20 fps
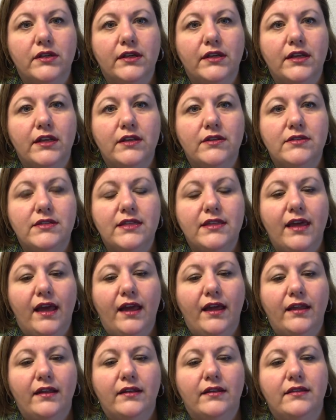Can you see
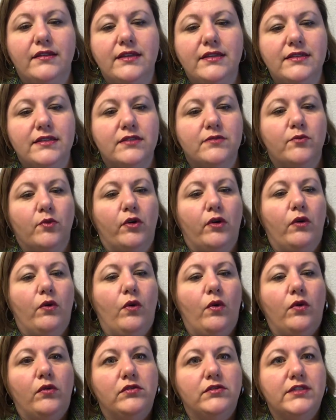that? This is more
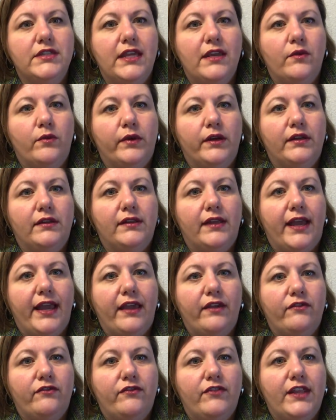gold in real
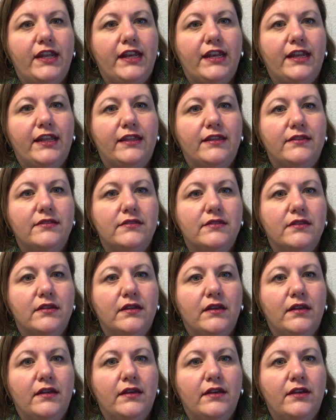life than it is
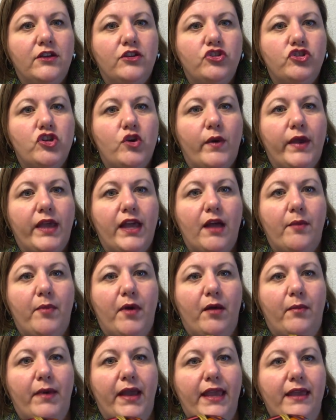showing up
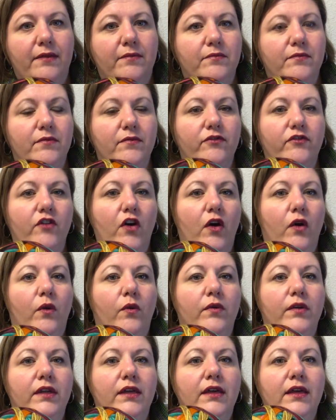on my
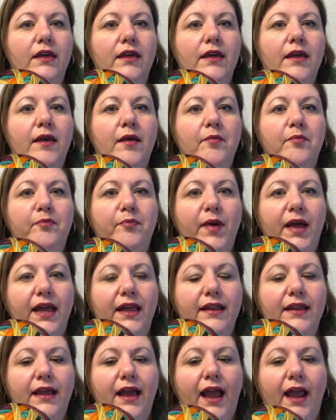phone.
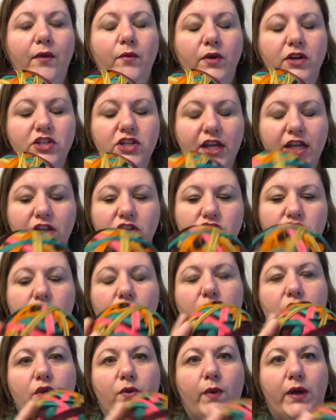But I wish I could show
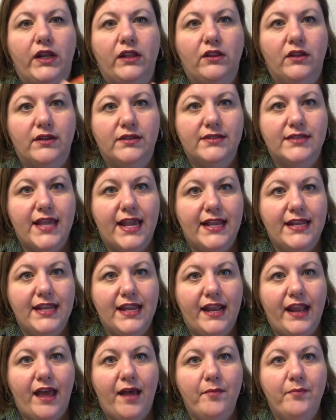you what it looks like
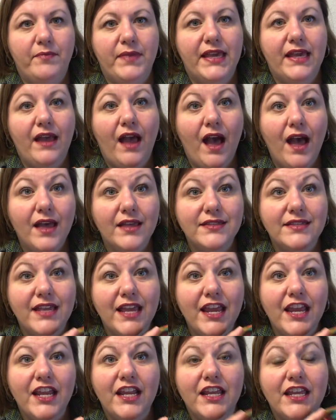knit up, because
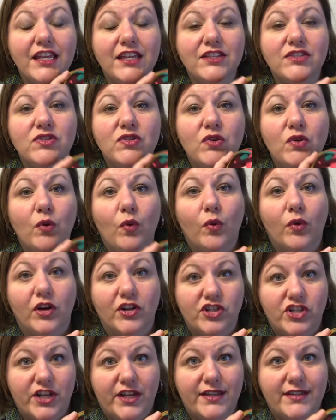it is
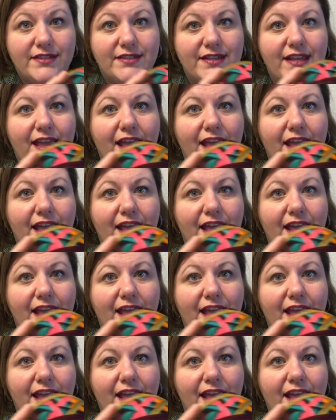gorgeous.